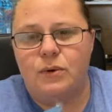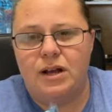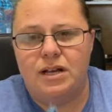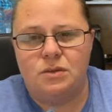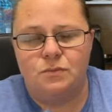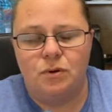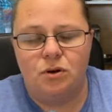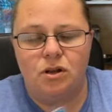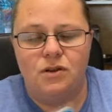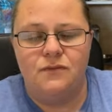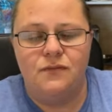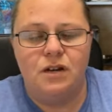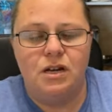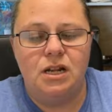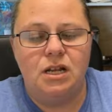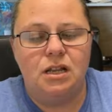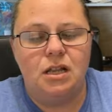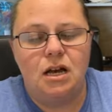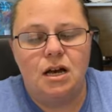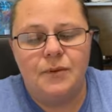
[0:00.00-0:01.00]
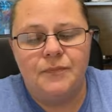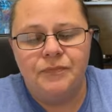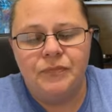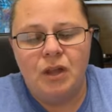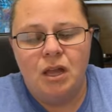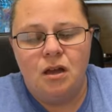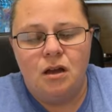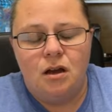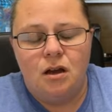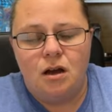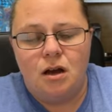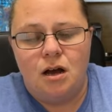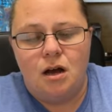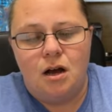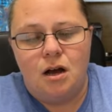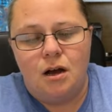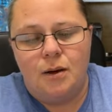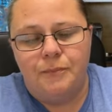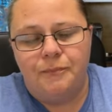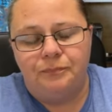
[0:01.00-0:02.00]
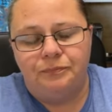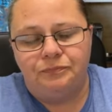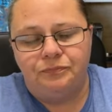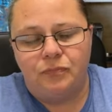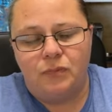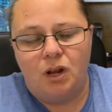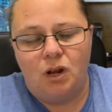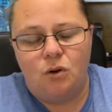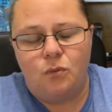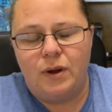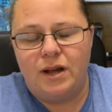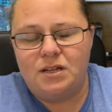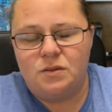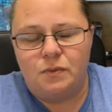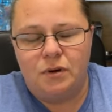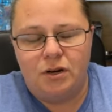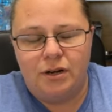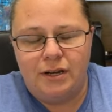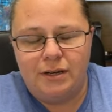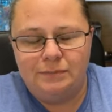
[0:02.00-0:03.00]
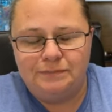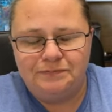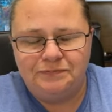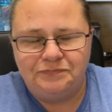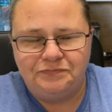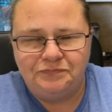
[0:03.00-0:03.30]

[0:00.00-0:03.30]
raspberry vanilla, um, or raspberry